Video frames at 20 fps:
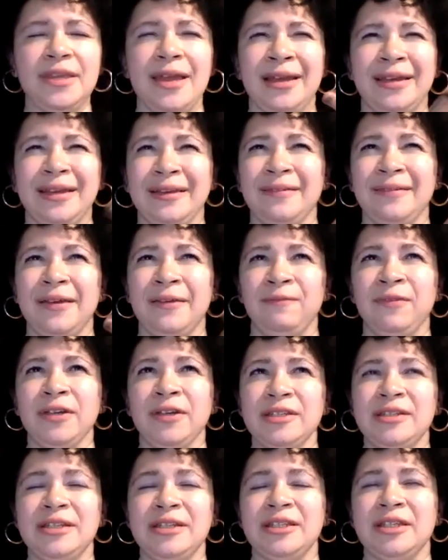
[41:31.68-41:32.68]
it
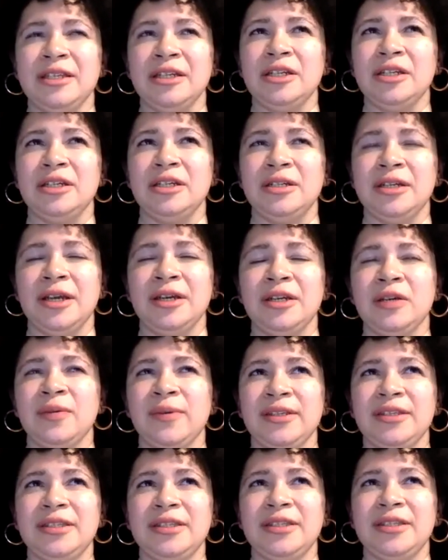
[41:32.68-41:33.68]
feels
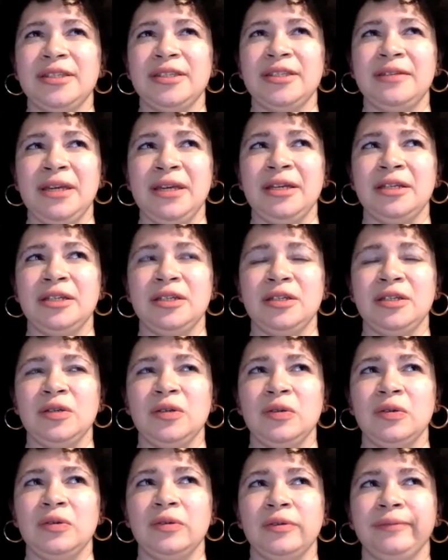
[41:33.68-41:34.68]
disingenuous to me
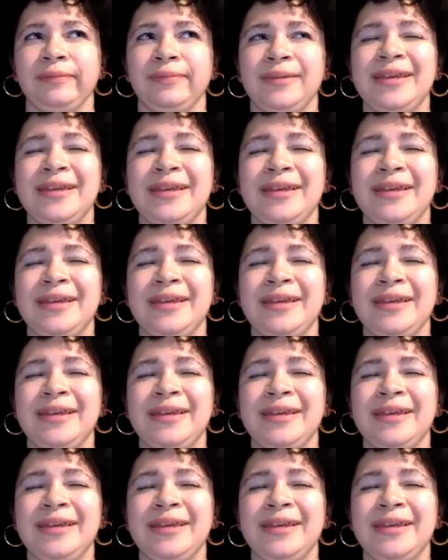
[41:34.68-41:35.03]
to